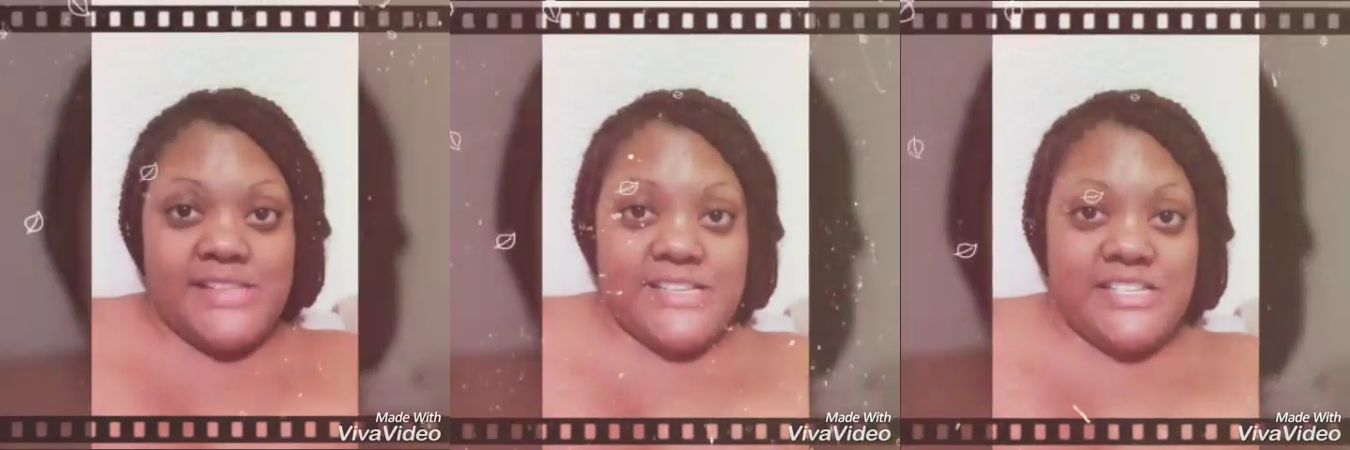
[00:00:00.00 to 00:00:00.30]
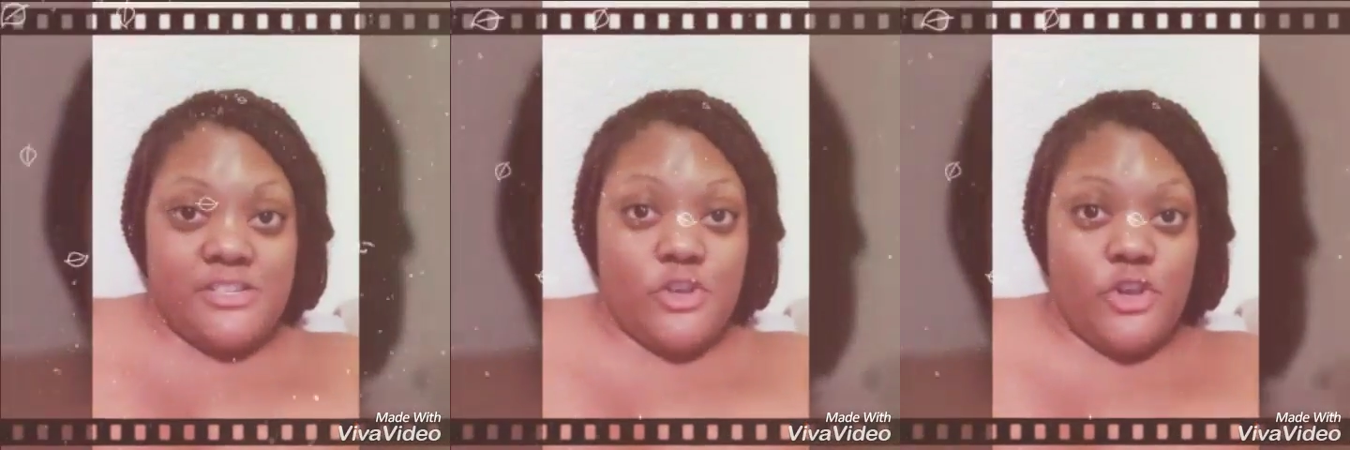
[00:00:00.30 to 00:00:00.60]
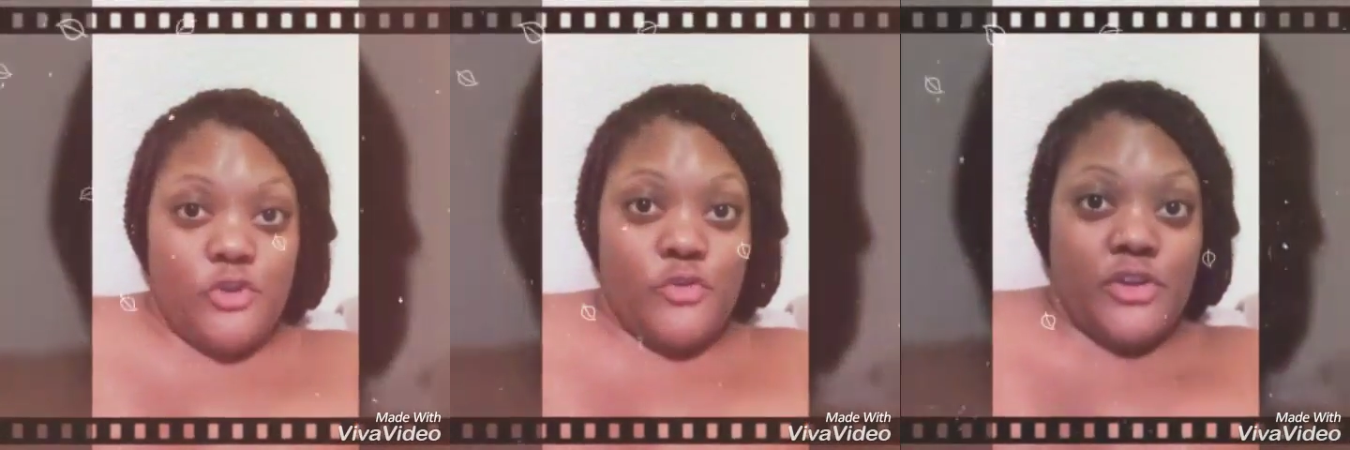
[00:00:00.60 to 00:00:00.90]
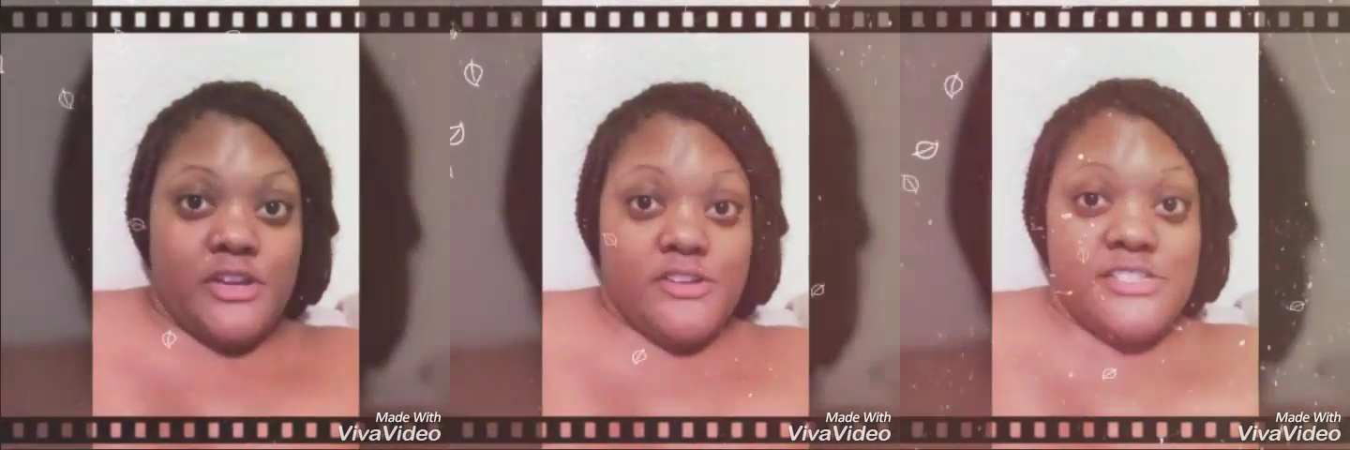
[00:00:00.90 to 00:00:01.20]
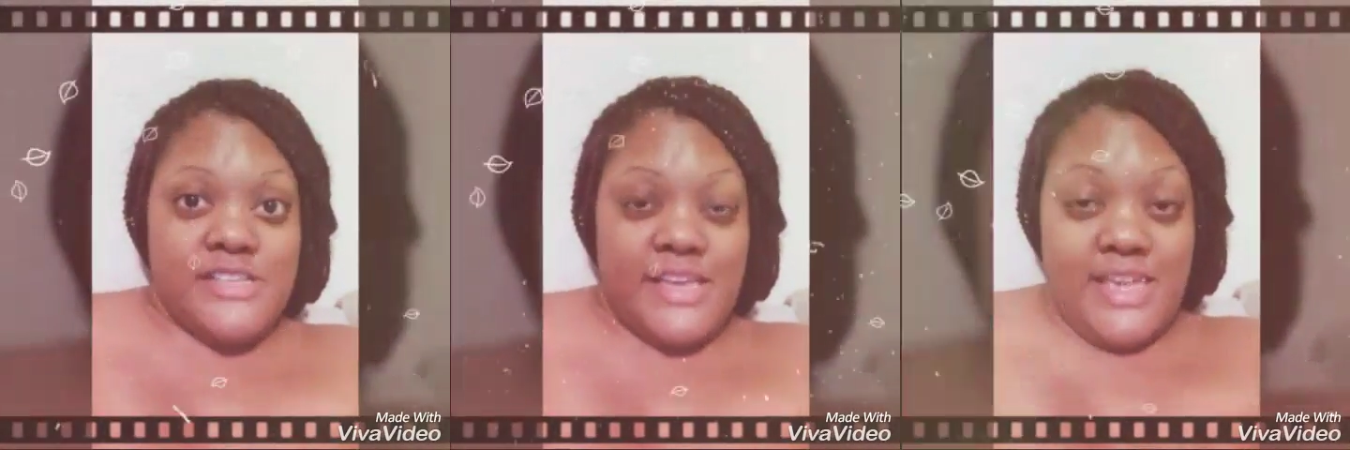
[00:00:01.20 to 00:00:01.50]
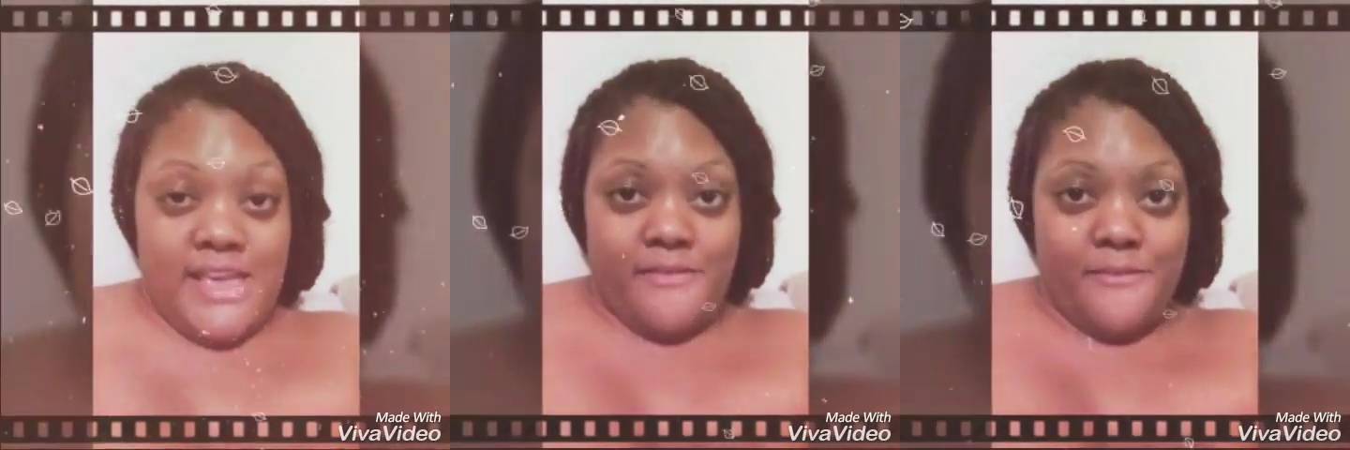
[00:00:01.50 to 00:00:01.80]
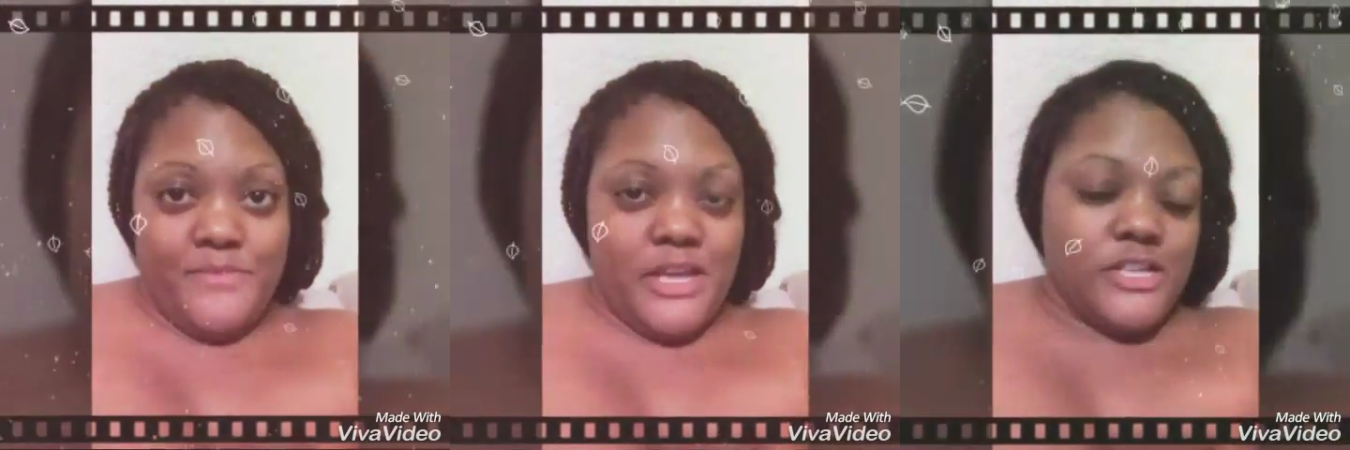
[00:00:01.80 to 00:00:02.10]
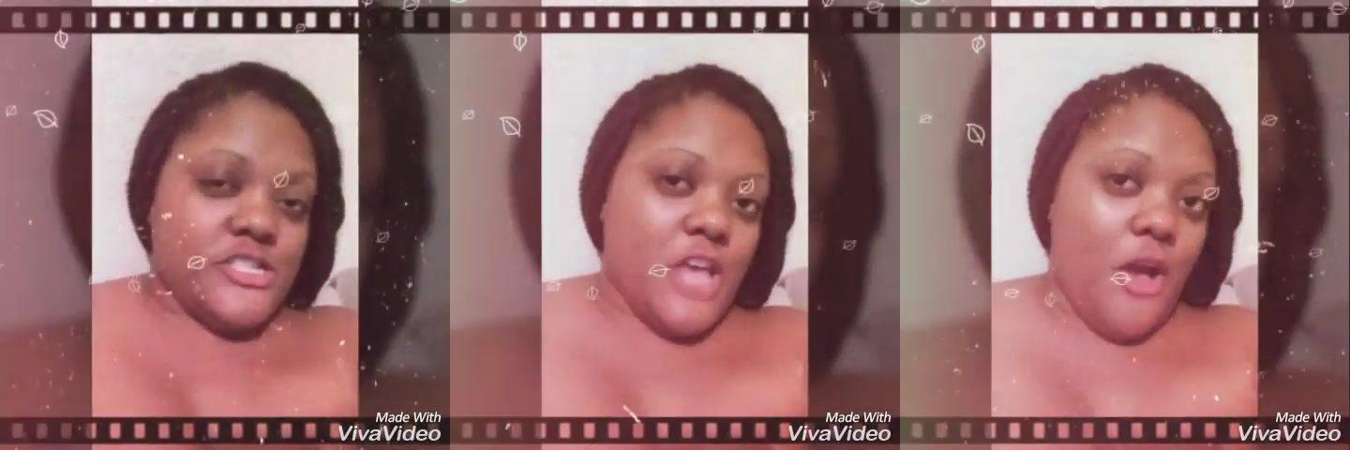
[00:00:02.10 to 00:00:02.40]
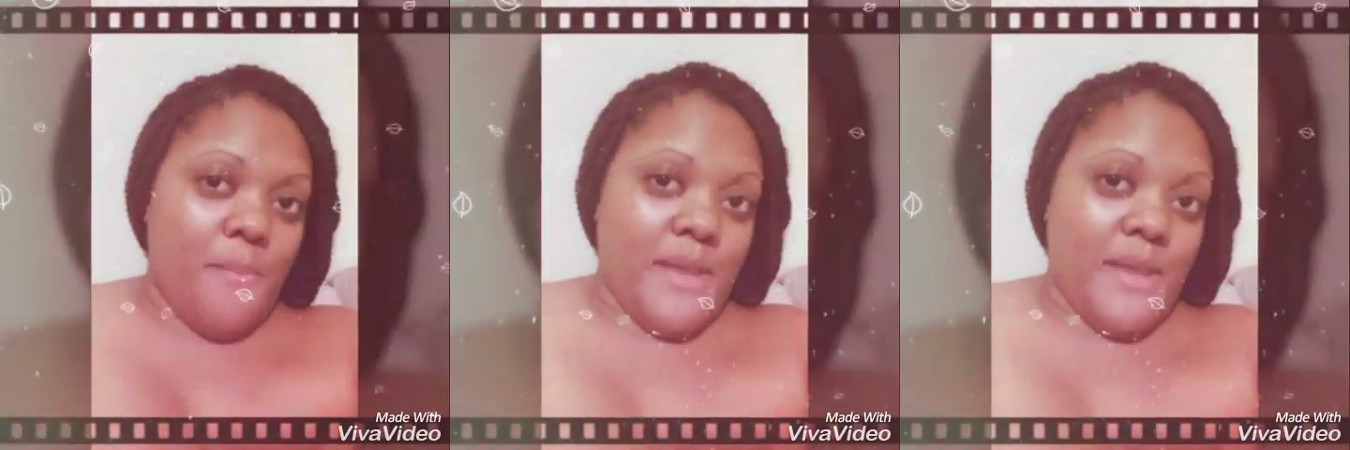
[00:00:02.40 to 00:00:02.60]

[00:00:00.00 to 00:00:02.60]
days until New Year's Eve. So